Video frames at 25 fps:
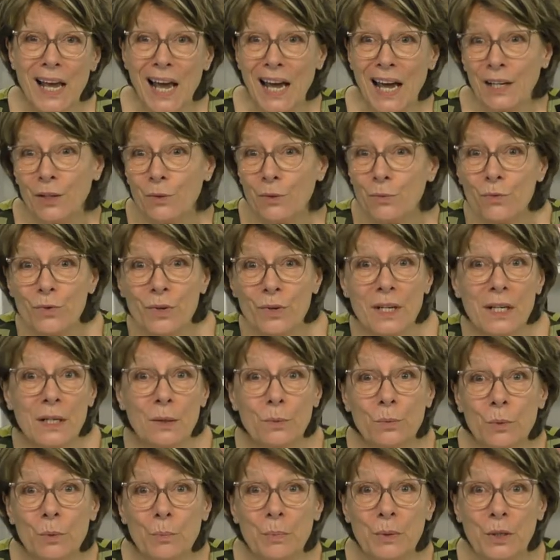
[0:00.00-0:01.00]
And it
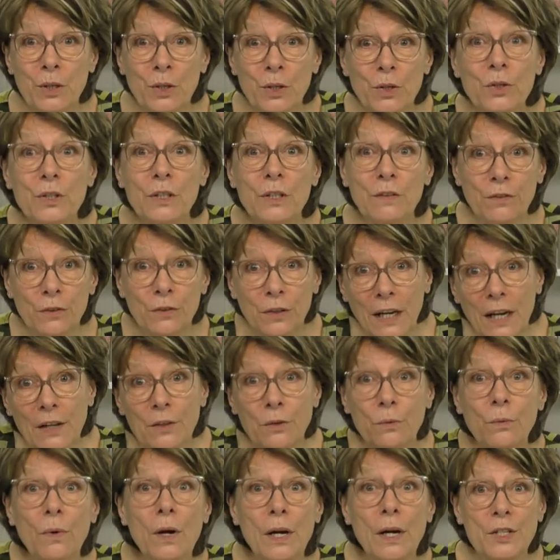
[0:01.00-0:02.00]
really would be good if you get
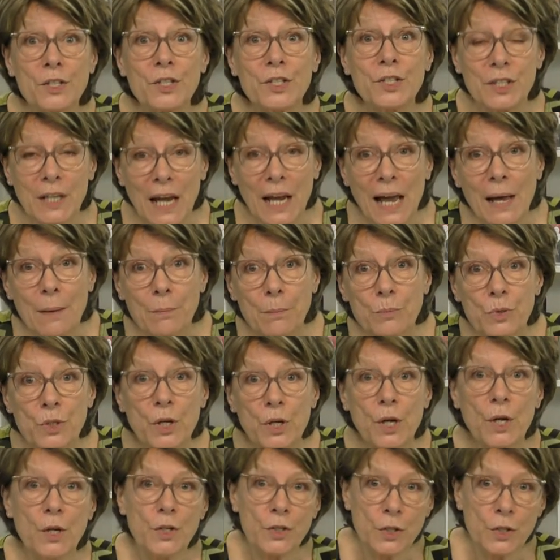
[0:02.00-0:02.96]
the right stamps